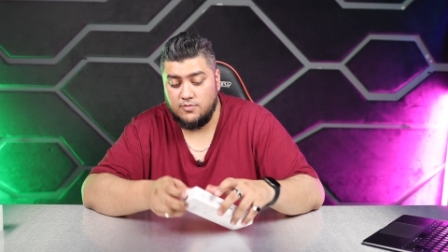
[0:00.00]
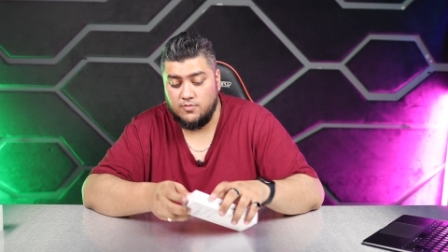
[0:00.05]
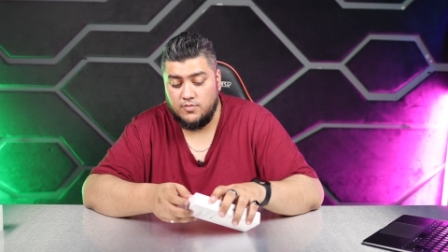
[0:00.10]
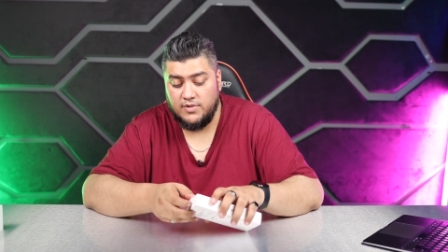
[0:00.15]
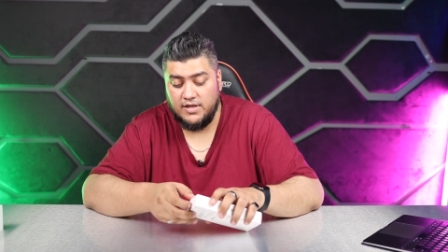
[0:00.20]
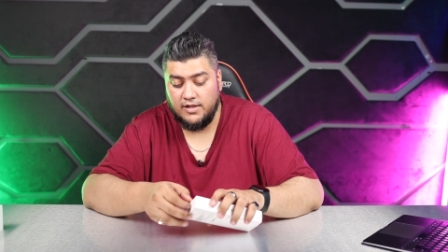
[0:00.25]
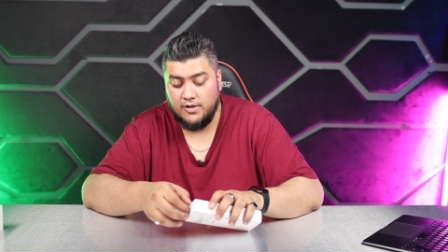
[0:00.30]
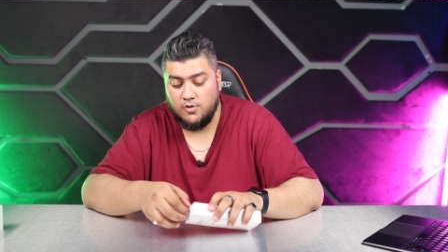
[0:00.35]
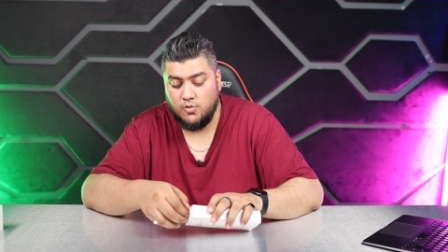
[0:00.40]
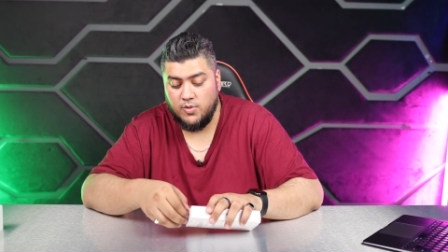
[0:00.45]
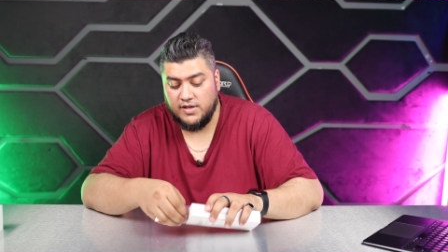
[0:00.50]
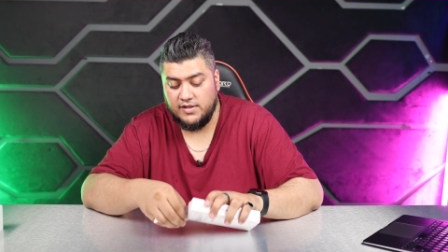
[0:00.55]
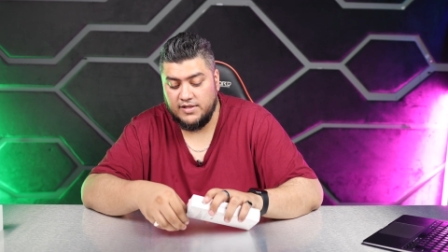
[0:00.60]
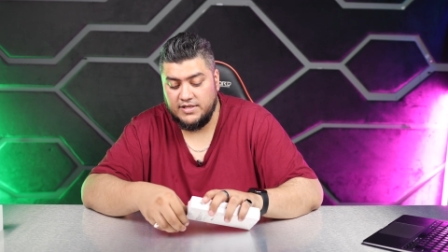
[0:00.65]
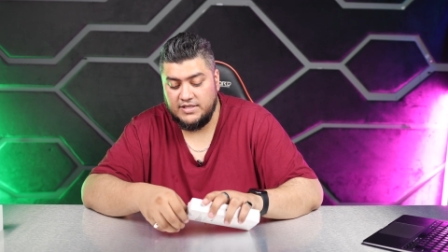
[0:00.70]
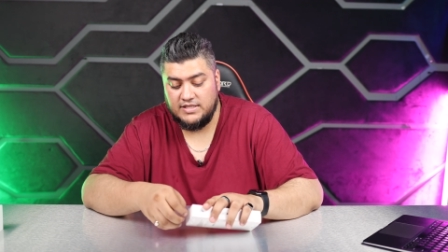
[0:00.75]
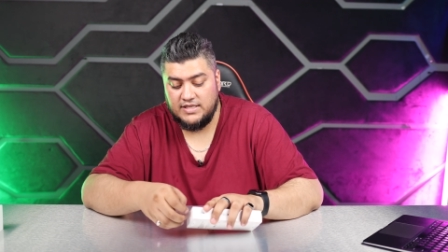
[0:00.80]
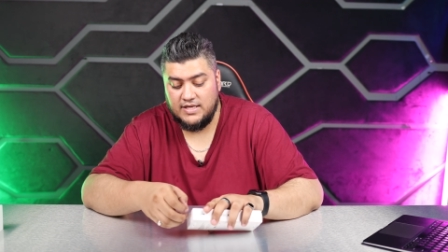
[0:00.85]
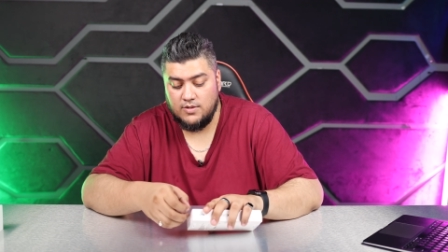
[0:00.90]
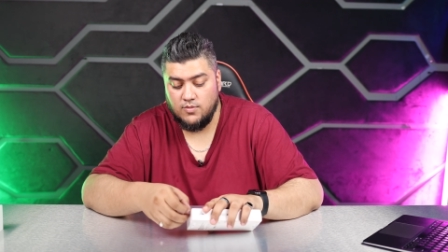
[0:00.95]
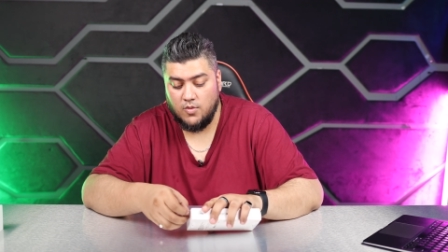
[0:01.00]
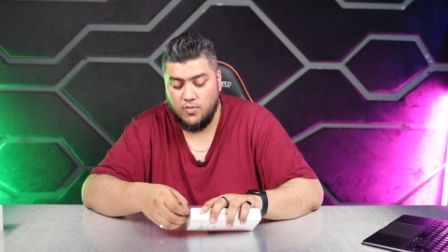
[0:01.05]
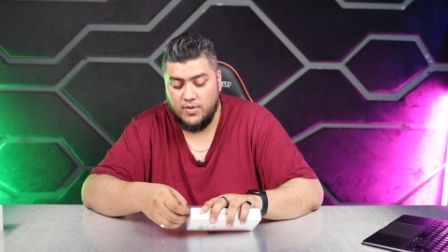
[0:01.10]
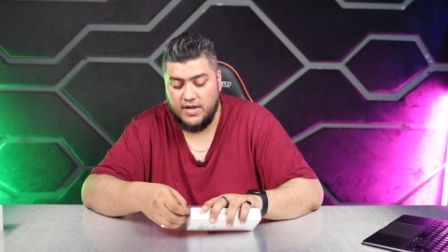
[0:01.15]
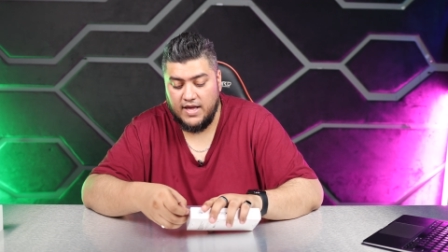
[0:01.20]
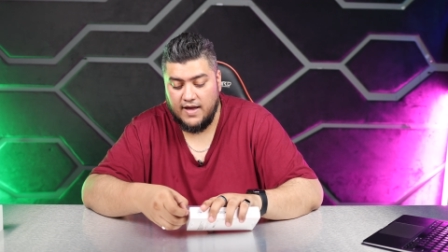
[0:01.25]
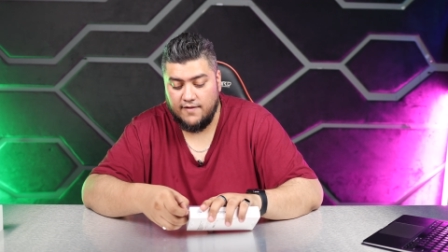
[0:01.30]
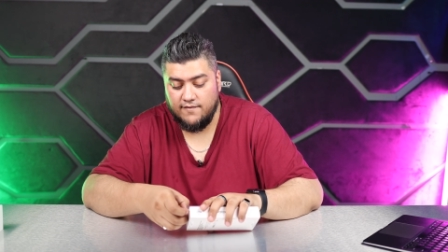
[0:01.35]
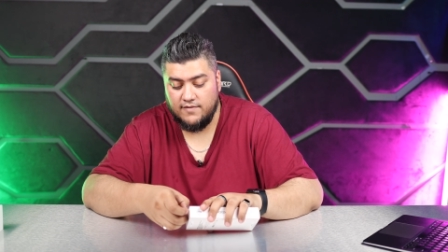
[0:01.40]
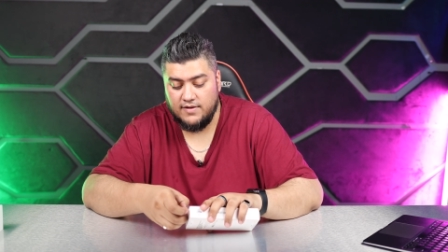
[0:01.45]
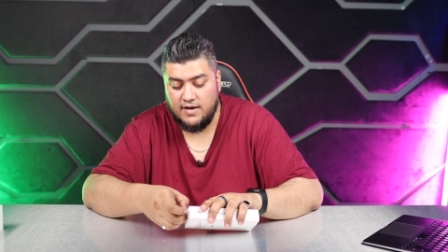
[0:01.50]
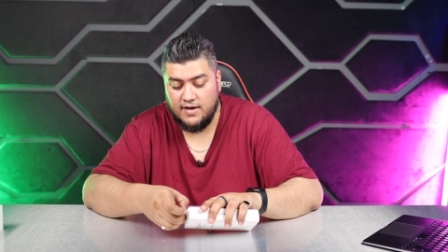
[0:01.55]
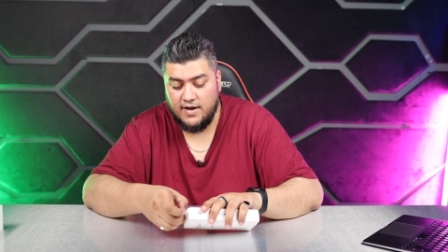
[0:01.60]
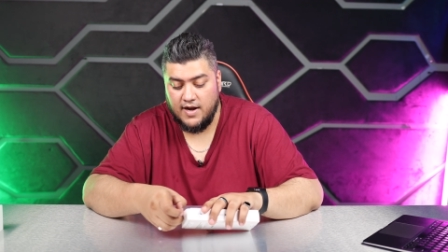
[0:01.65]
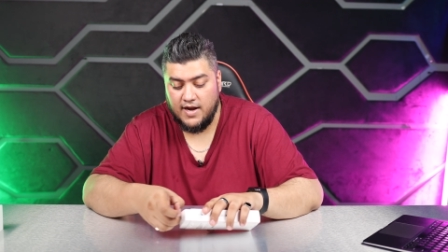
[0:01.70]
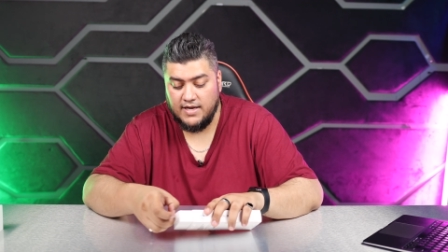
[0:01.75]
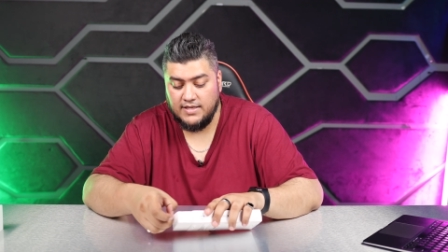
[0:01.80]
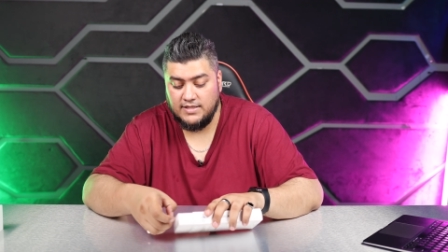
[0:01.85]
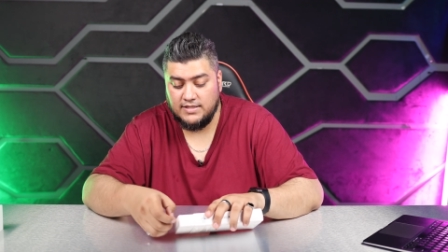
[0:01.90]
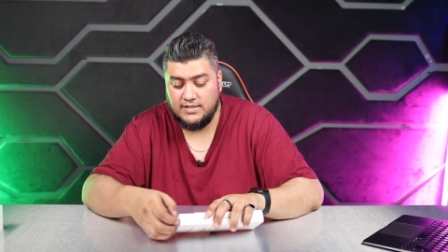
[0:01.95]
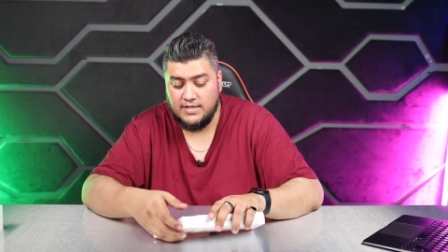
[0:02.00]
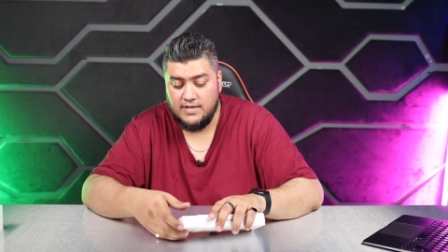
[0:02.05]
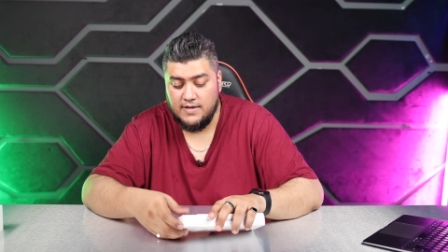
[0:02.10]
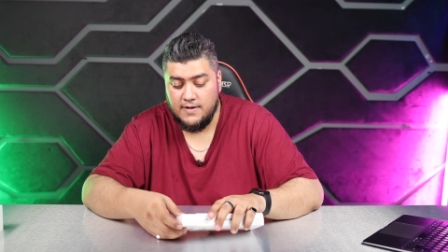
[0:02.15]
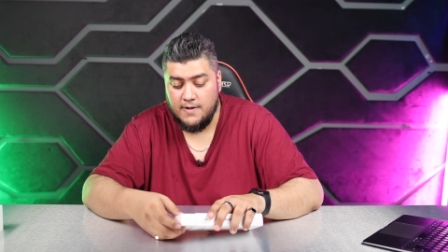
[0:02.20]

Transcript: really quickly see what we have in our hands.